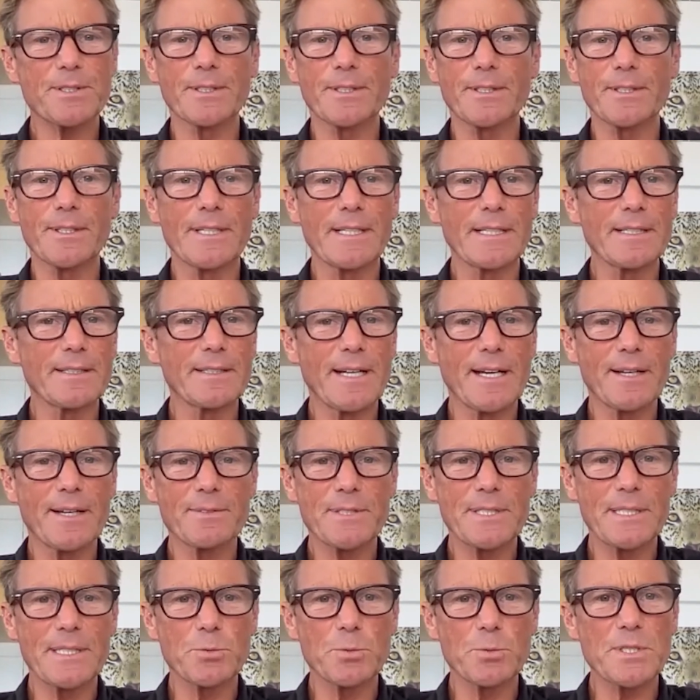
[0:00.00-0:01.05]
I've
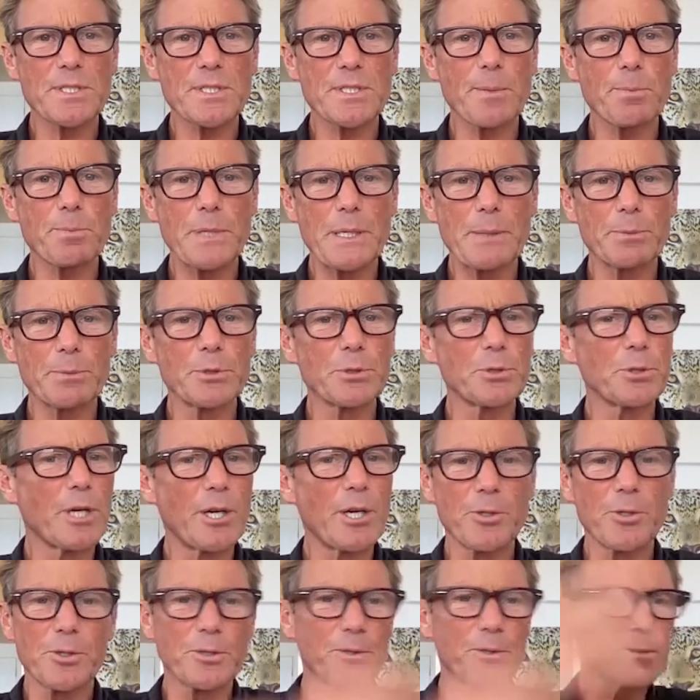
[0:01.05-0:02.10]
seen it with some people who
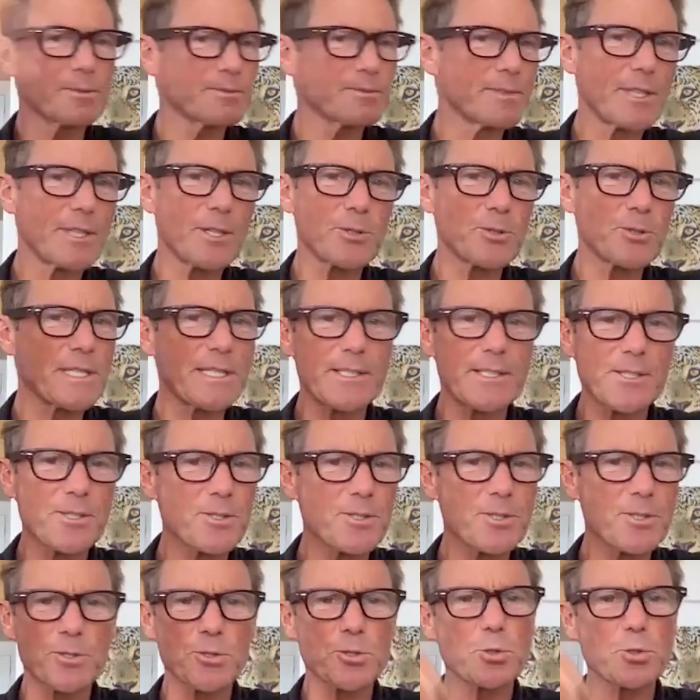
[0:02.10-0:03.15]
own
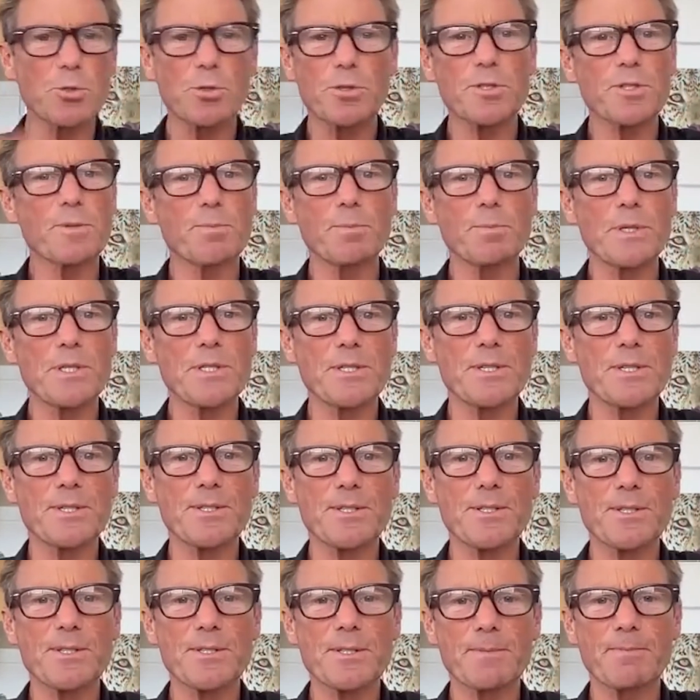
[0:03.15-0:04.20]
hotels and tourism
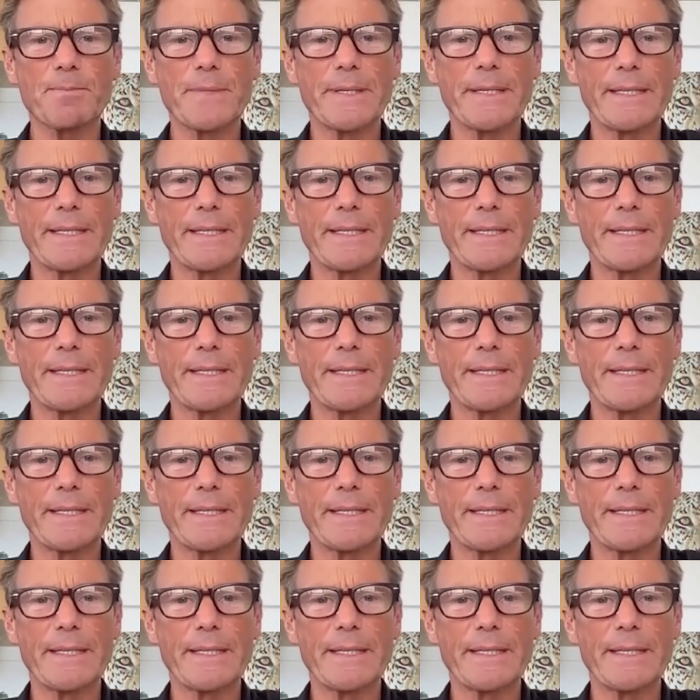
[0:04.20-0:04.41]
businesses,